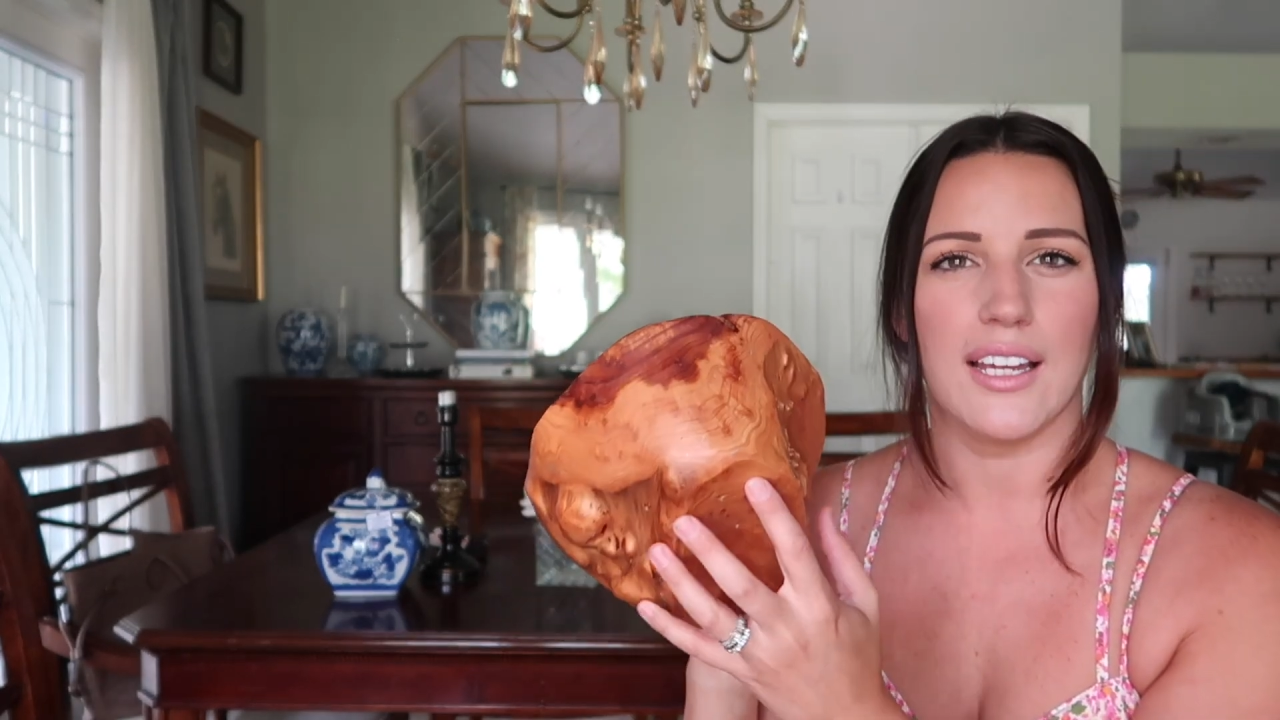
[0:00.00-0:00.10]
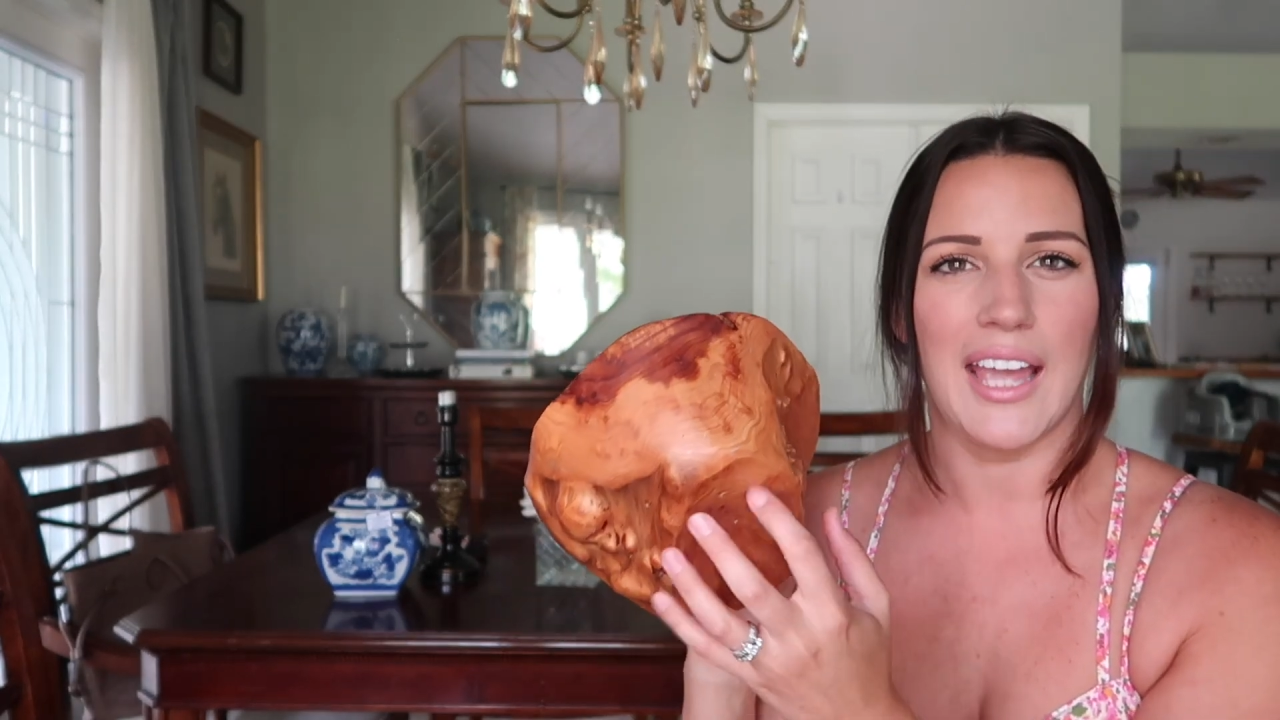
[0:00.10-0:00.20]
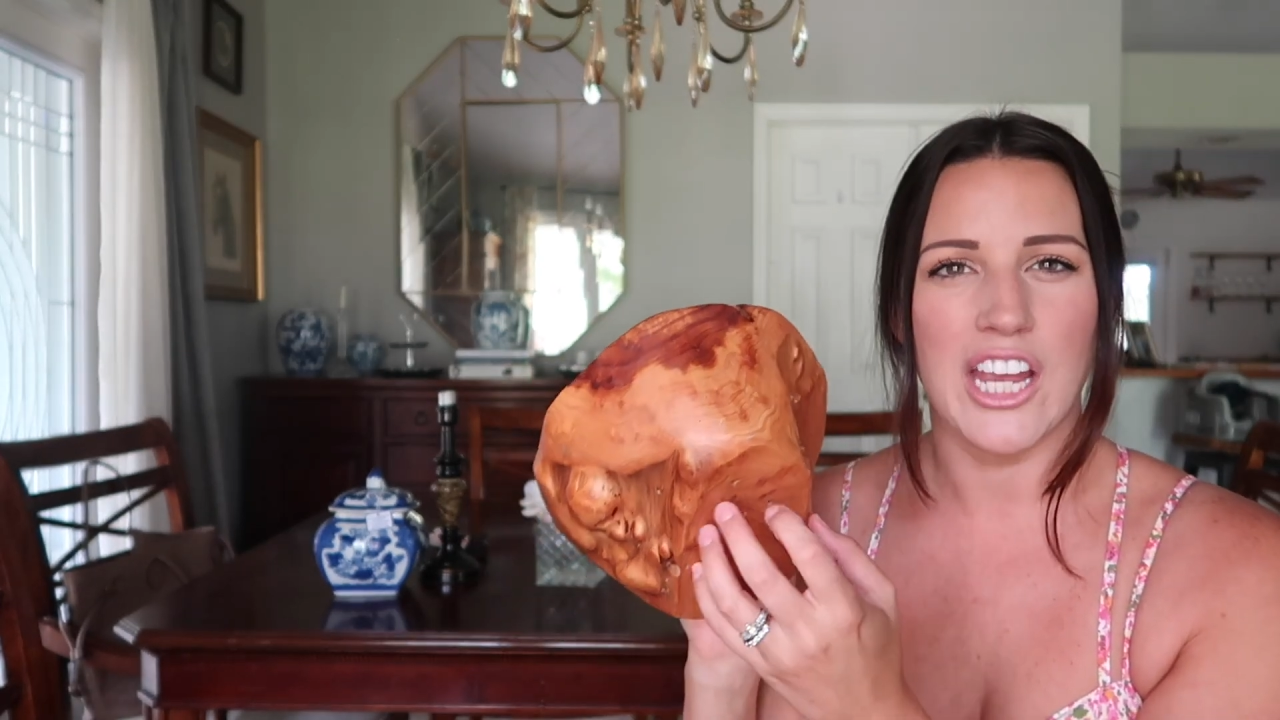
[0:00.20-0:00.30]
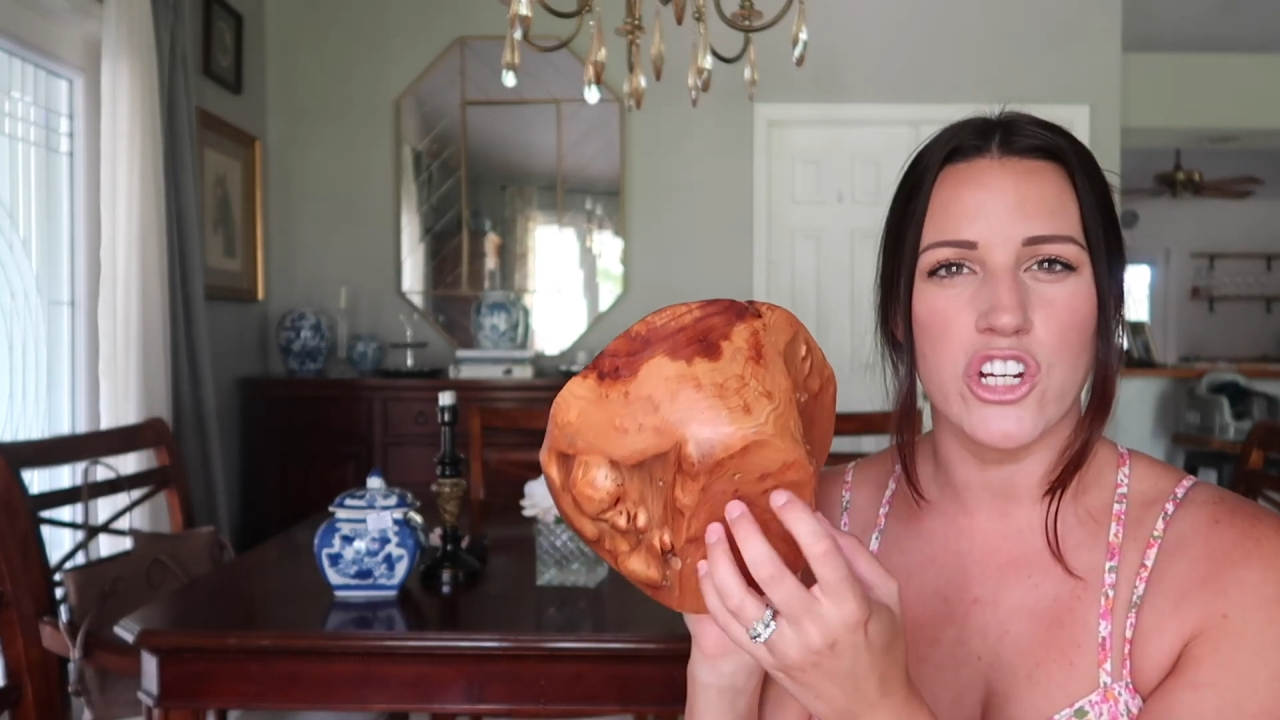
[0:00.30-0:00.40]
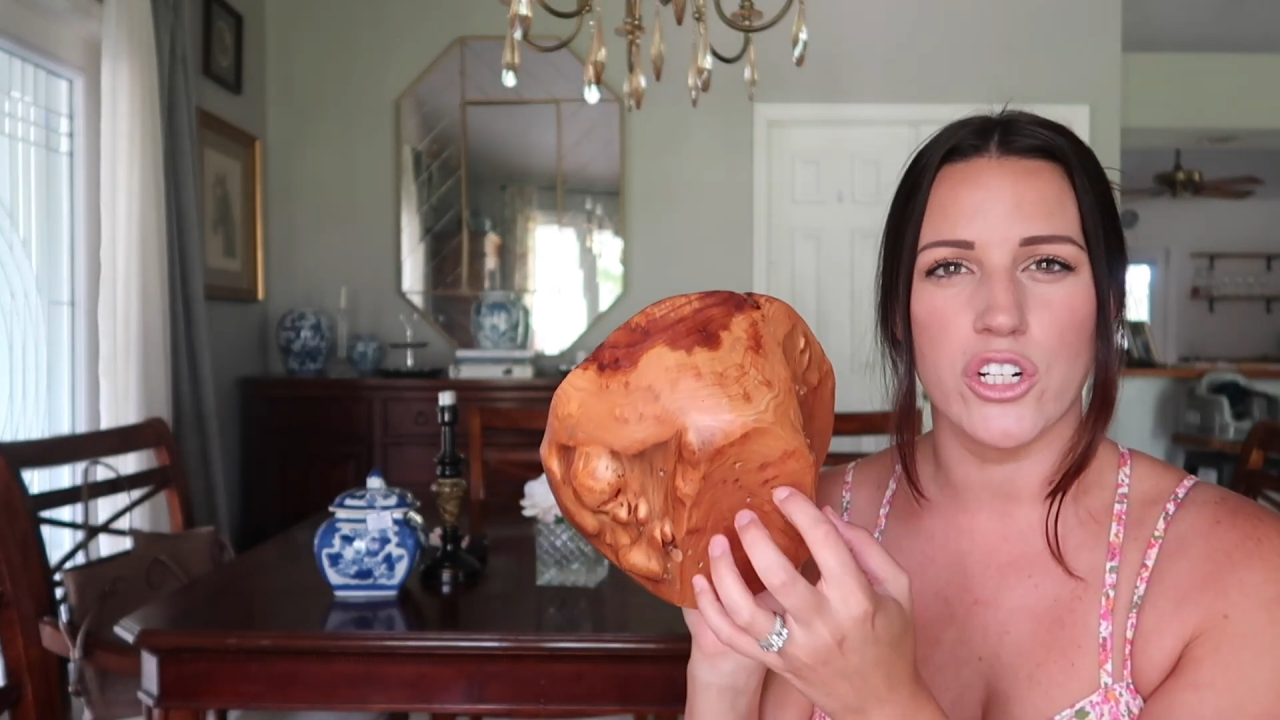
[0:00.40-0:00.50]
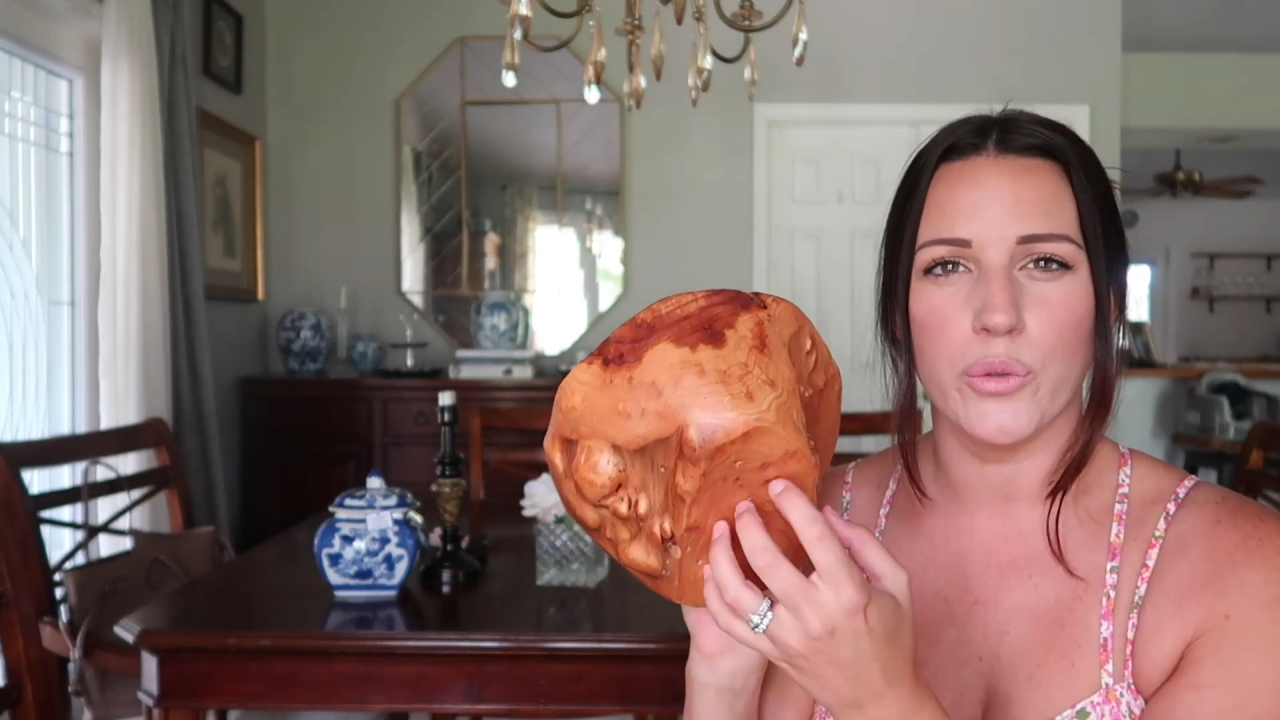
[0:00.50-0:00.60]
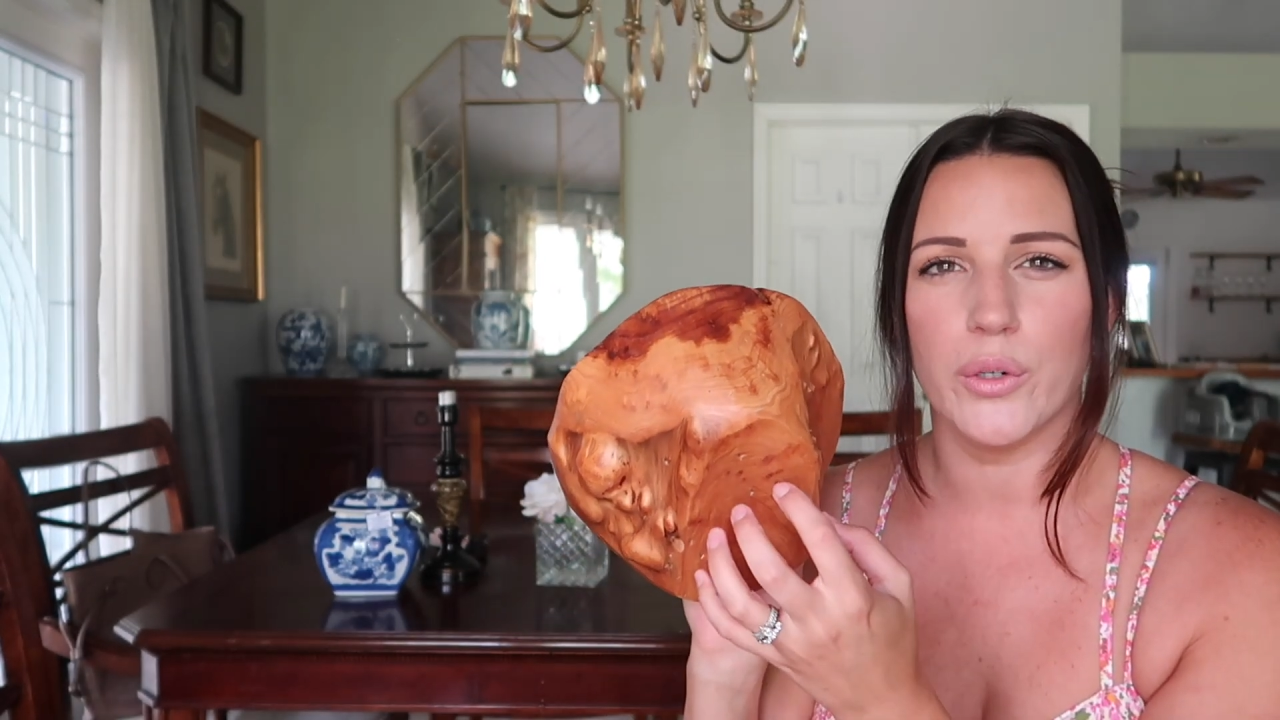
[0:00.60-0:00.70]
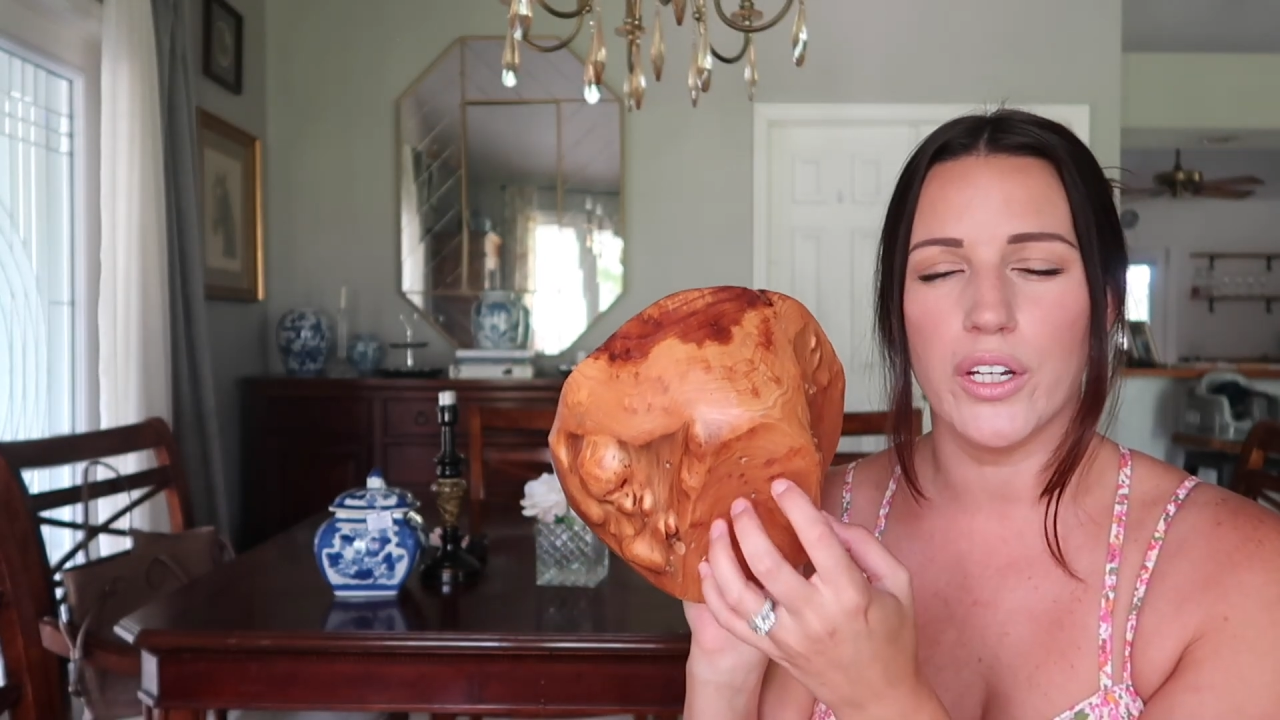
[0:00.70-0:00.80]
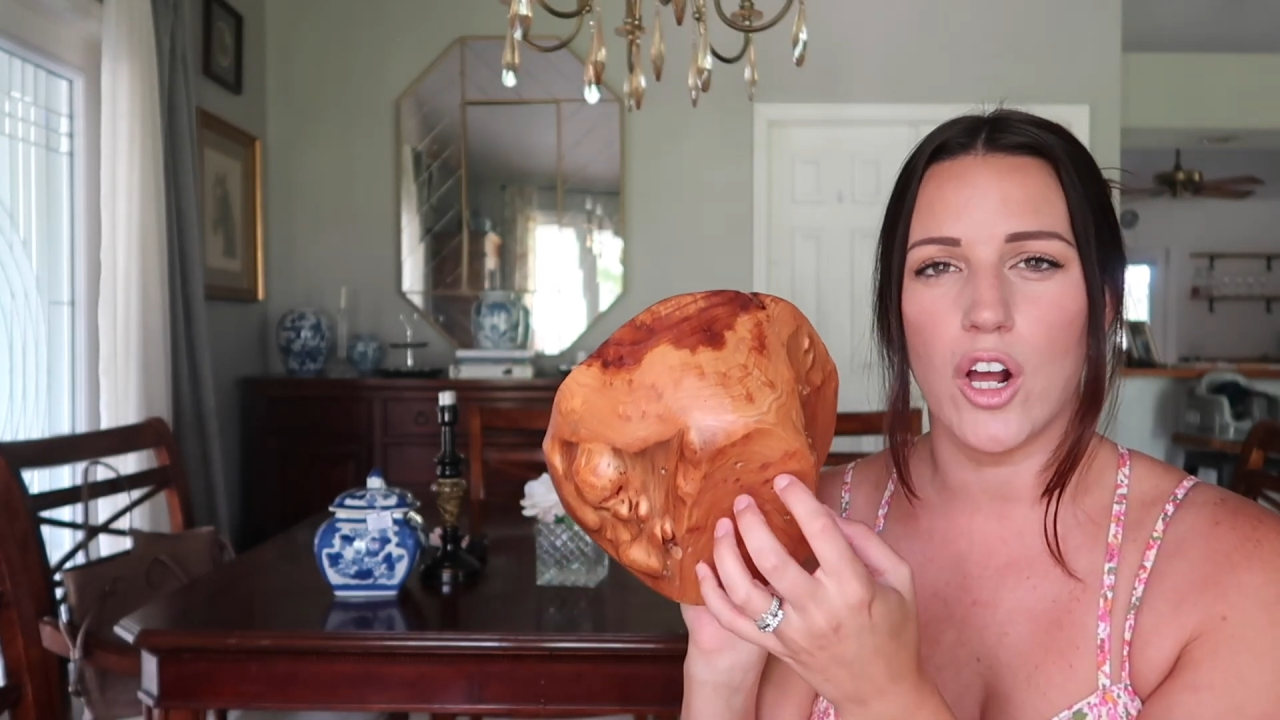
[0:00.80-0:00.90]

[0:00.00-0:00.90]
acacia wood